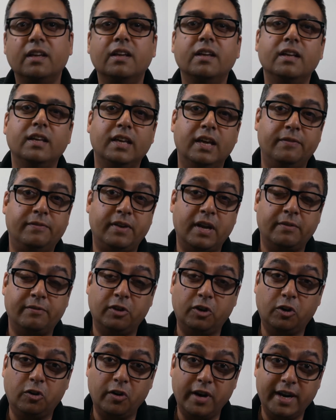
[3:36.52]
If you have a
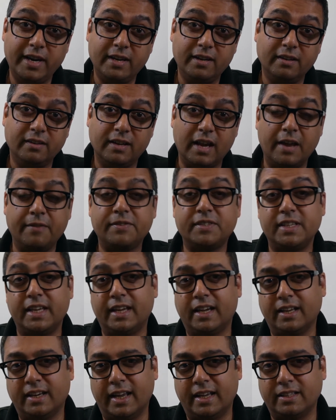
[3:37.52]
green FC
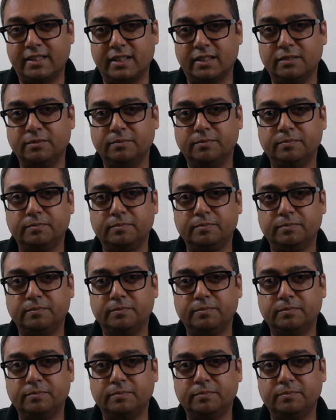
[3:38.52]
connector,